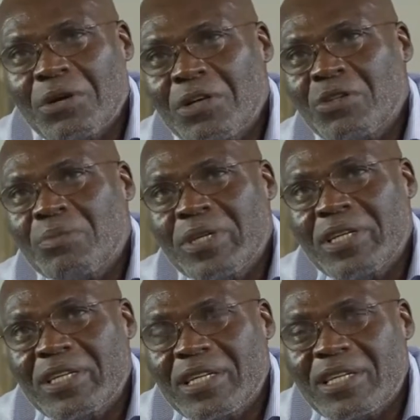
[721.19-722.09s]
you are going to
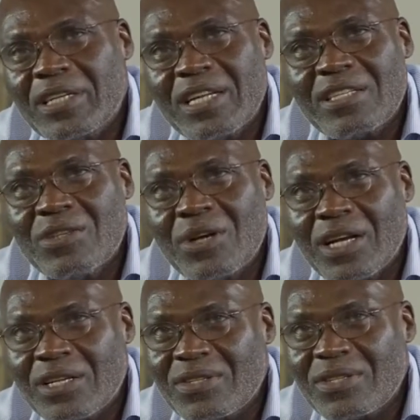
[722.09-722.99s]
pay
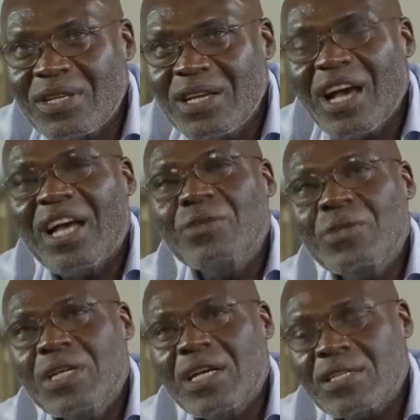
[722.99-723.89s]
$90, and
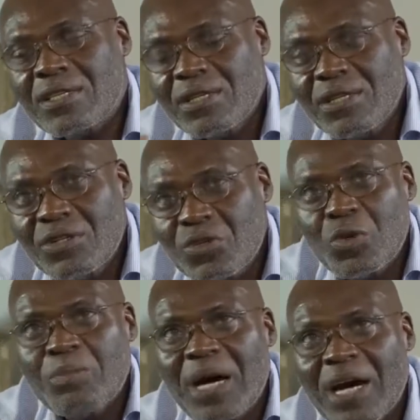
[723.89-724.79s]
you get
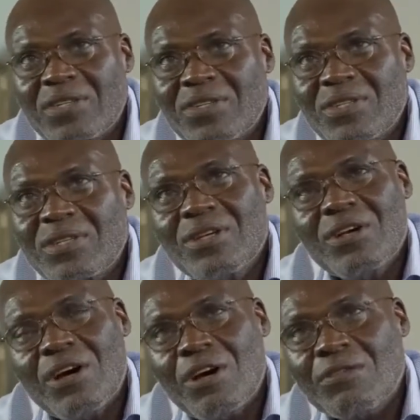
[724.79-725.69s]
2 packs
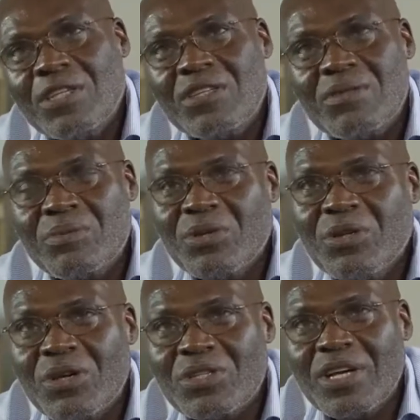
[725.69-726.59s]
of this
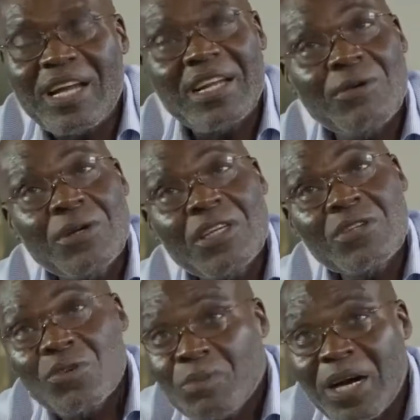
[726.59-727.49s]
product, and I
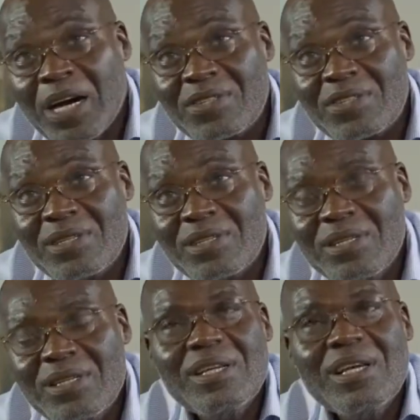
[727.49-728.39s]
wanted 2 packs.
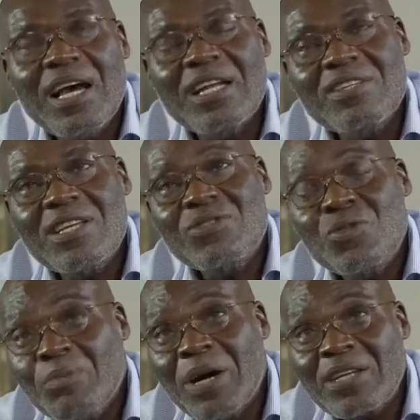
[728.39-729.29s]
And he said
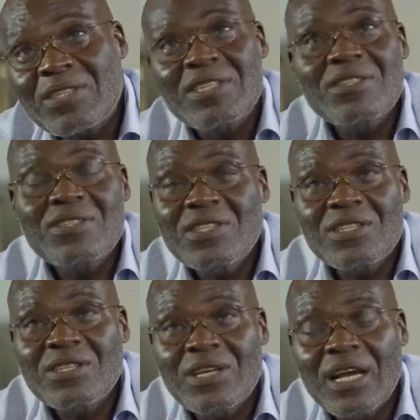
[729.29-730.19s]
2 packs is
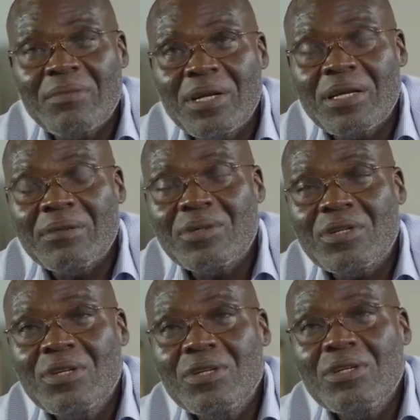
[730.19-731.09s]

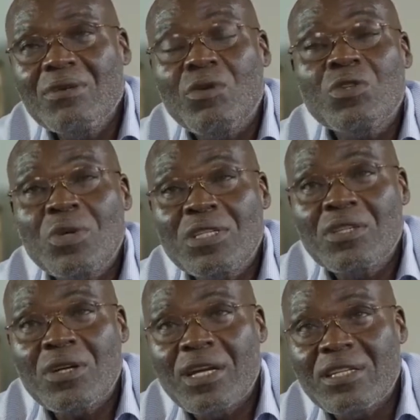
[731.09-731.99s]

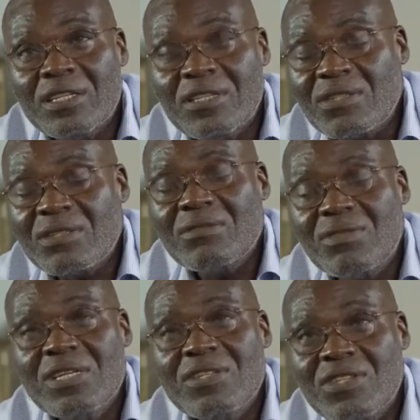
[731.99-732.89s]
$120. It is
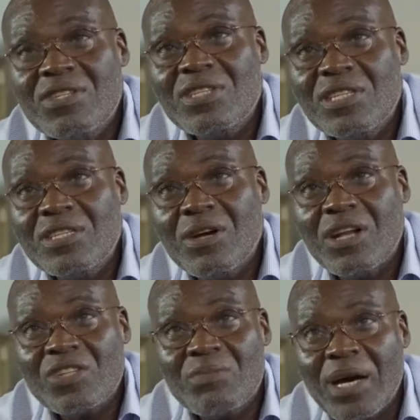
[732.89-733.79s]
really
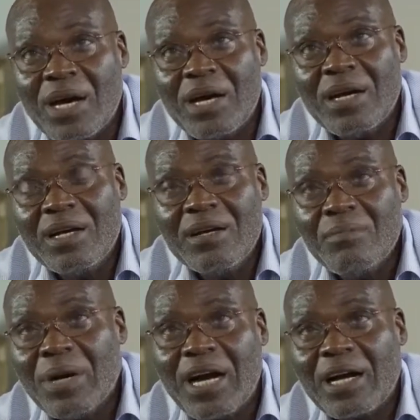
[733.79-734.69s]
$60 per
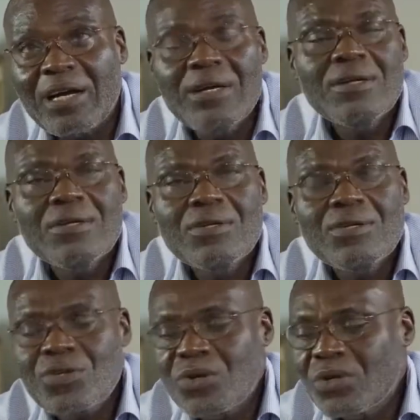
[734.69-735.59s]
pack.
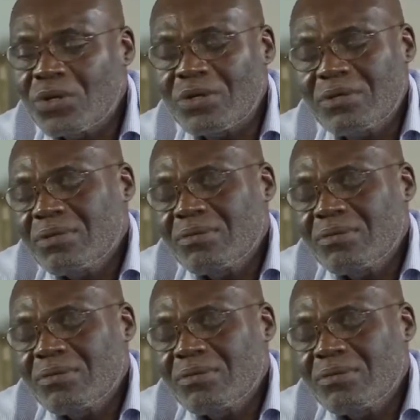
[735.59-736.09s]
So